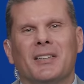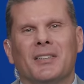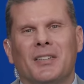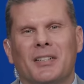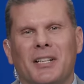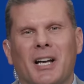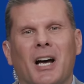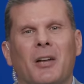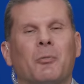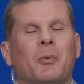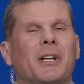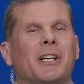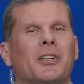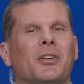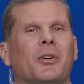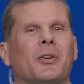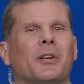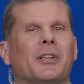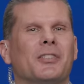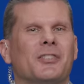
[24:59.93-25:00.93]
that God would
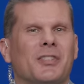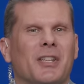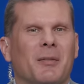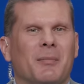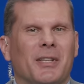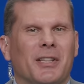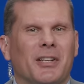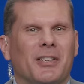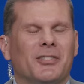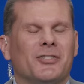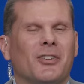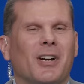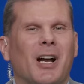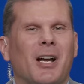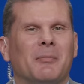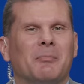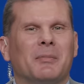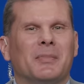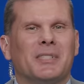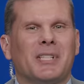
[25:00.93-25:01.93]
encourage them in their
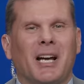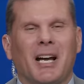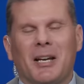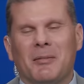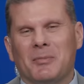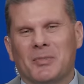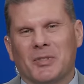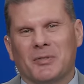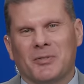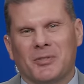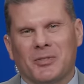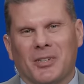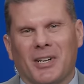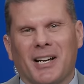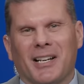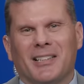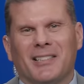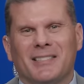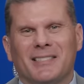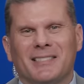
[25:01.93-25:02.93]
times of
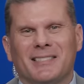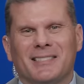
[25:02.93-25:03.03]
trial.